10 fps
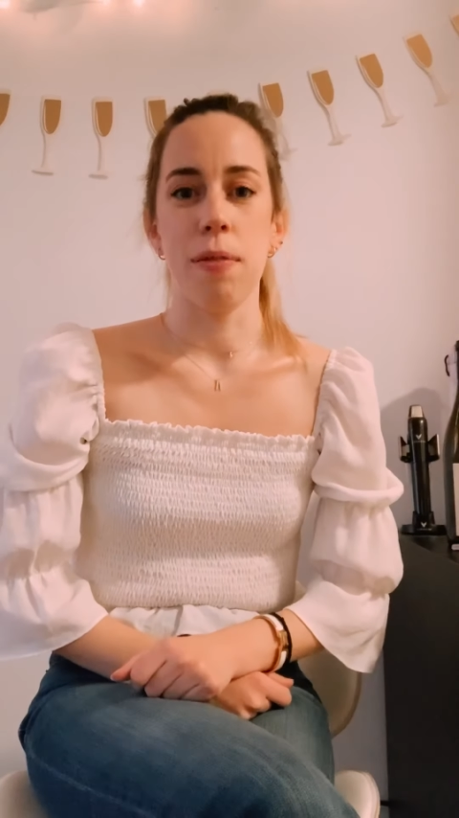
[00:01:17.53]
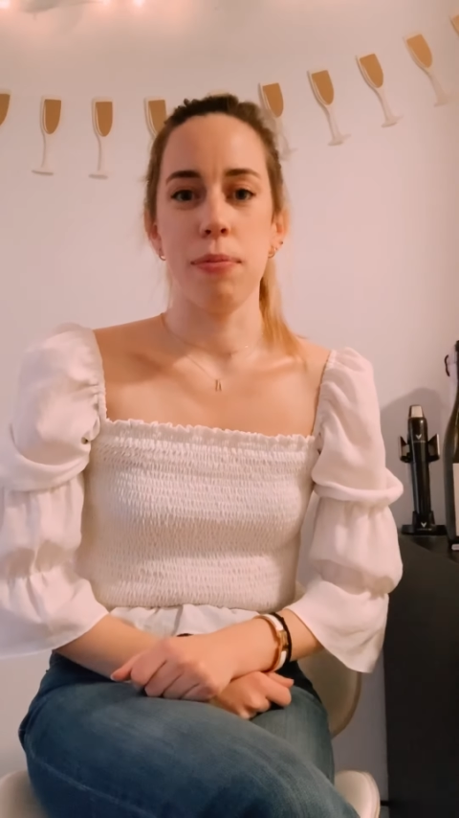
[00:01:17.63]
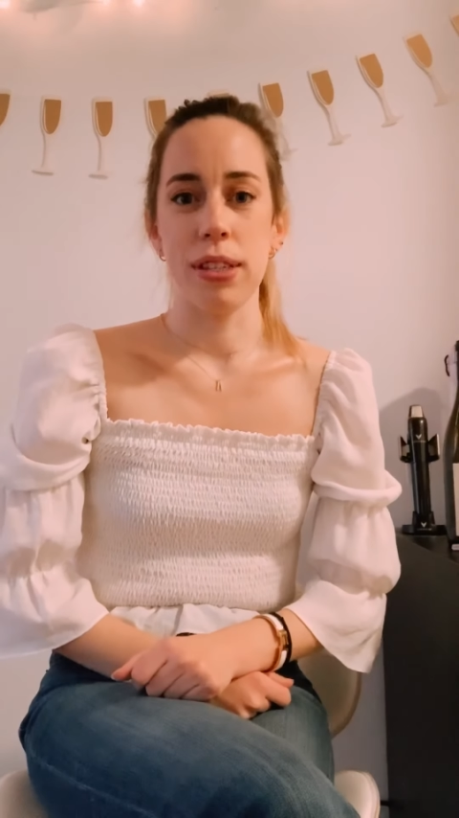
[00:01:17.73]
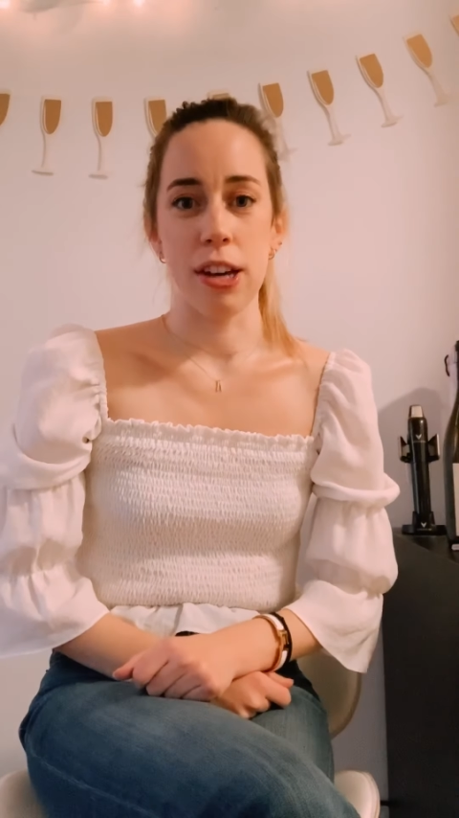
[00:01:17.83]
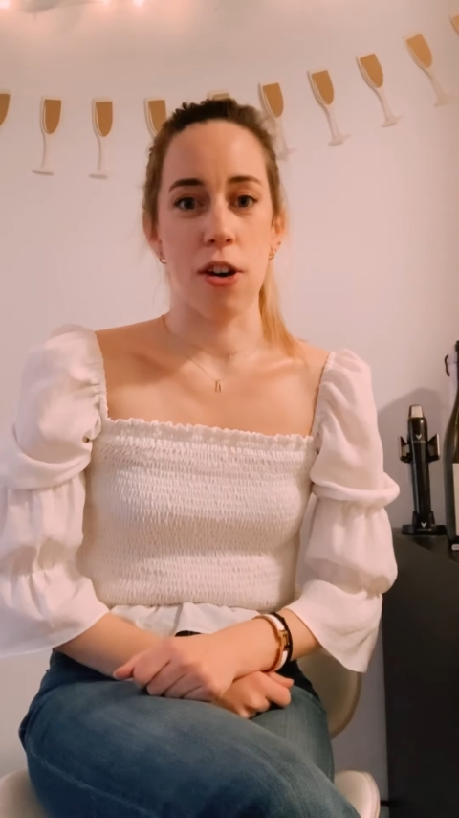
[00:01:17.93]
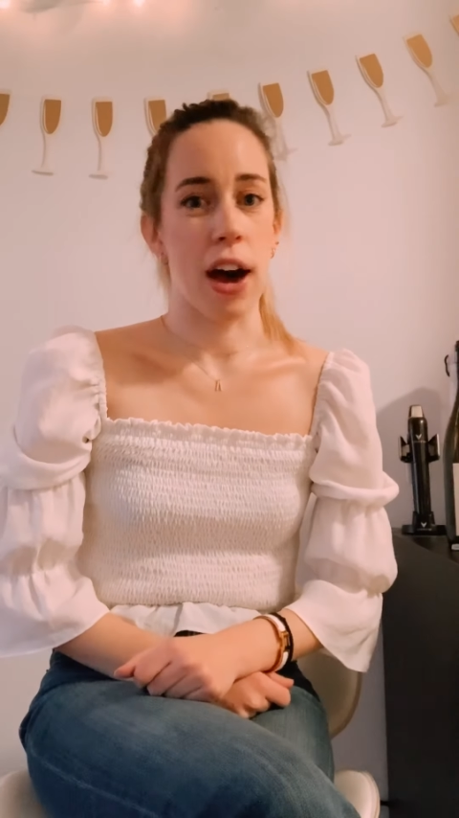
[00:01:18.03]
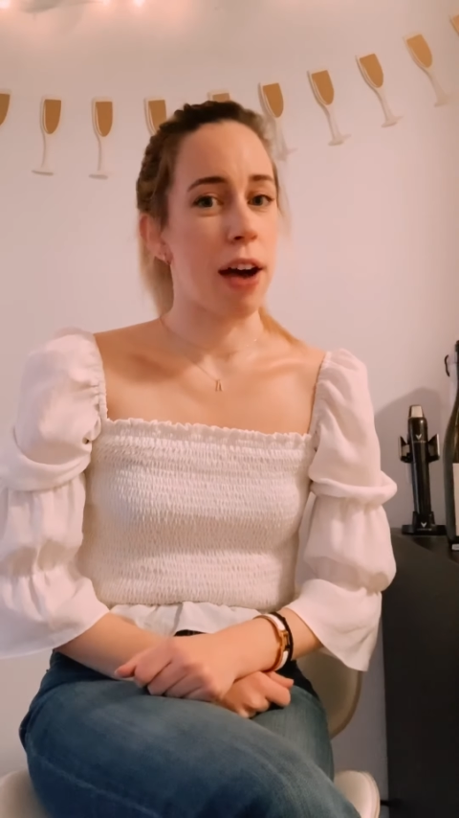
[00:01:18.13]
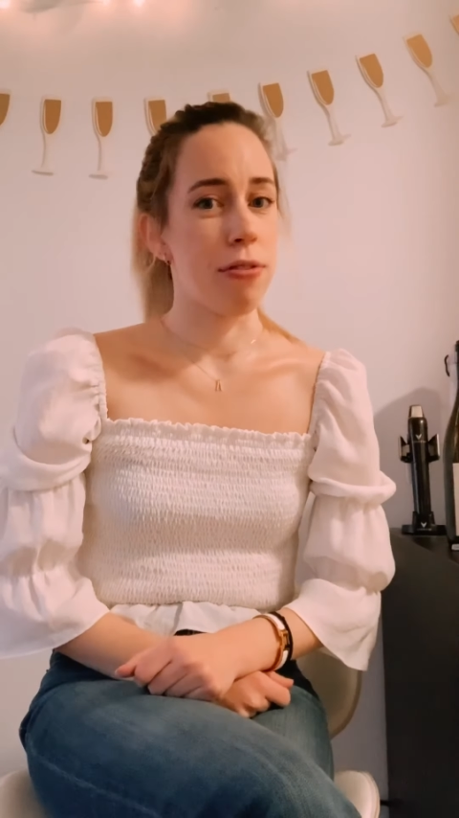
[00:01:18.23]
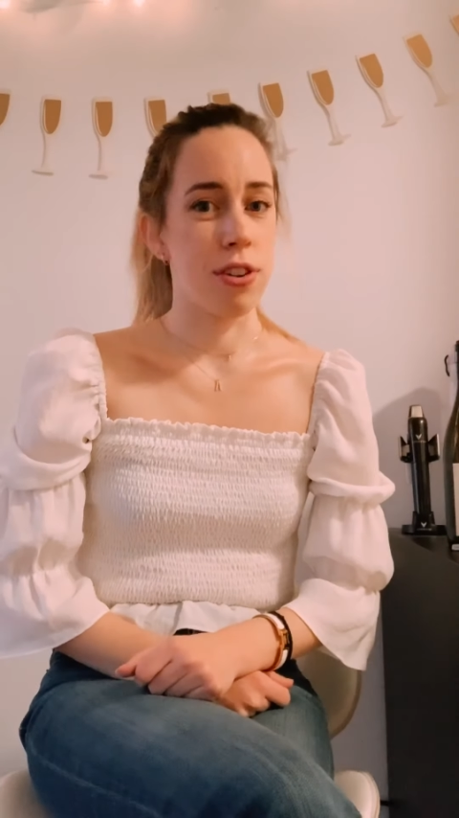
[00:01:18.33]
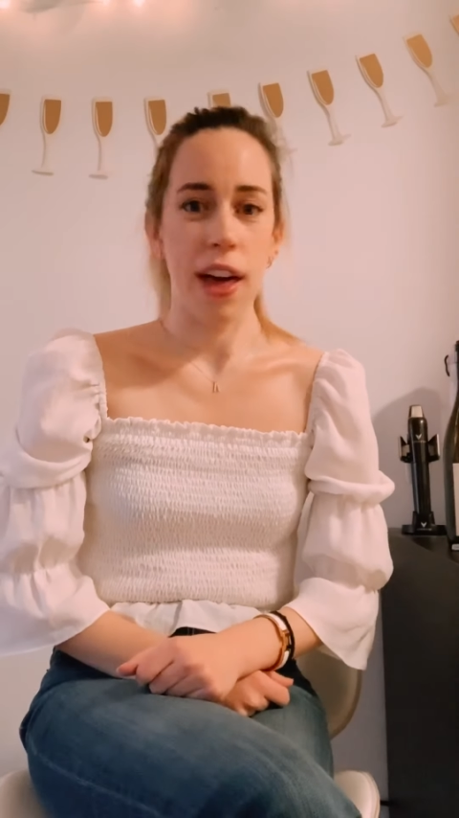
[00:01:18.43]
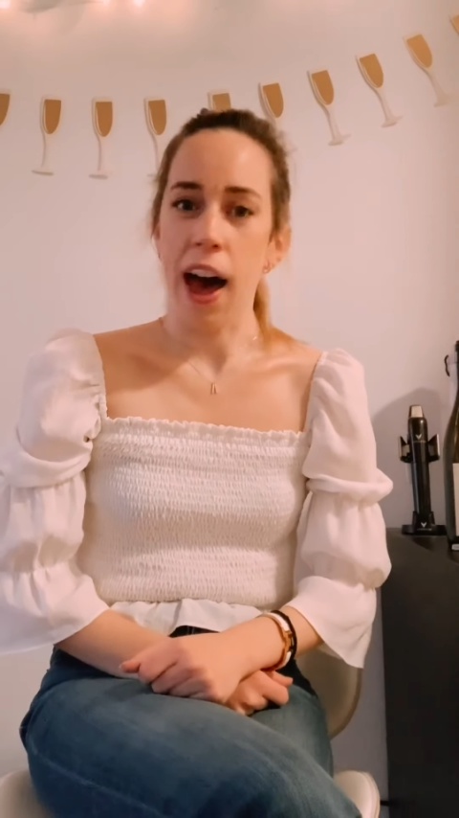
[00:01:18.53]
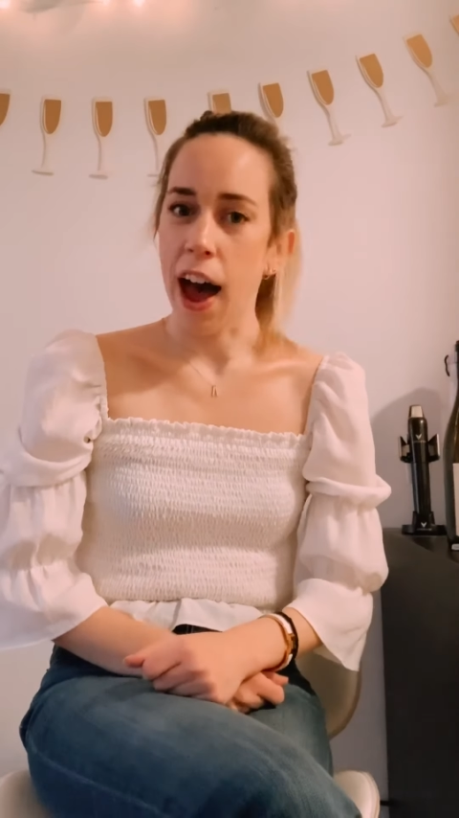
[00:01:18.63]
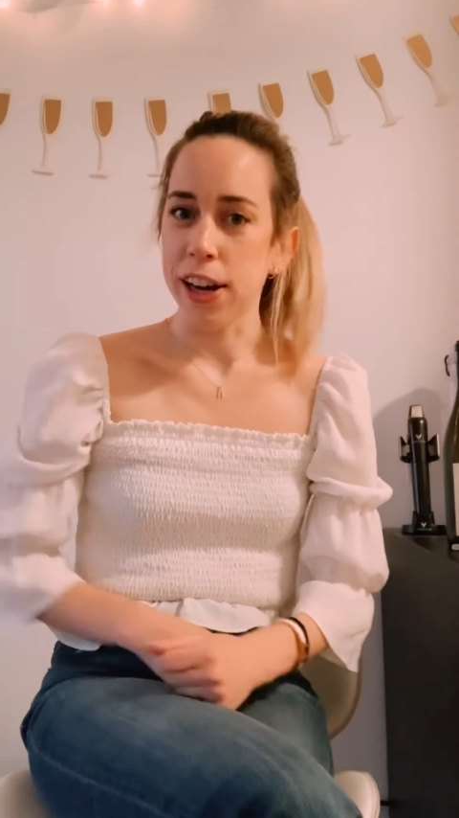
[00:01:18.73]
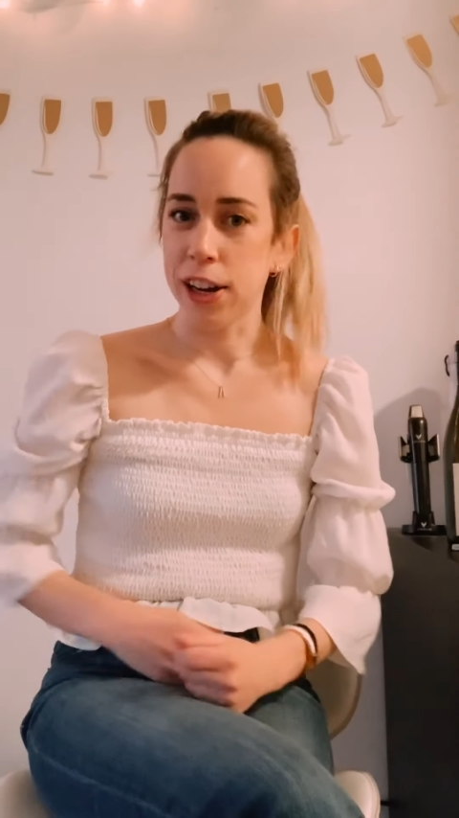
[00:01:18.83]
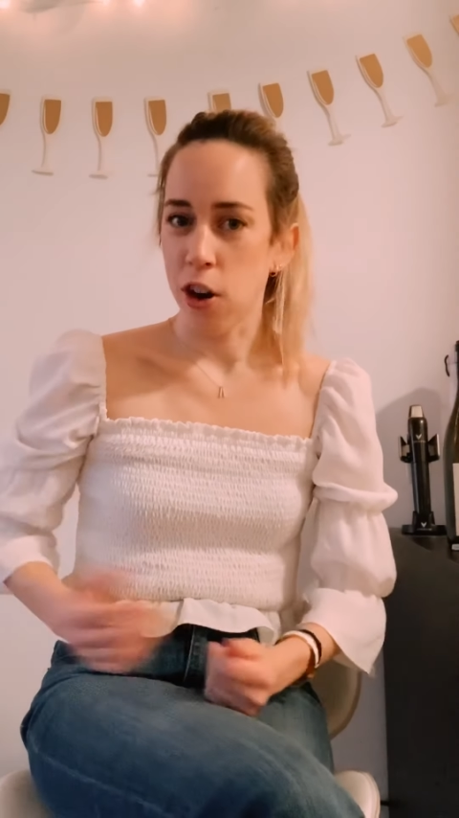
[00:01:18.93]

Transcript: So after that,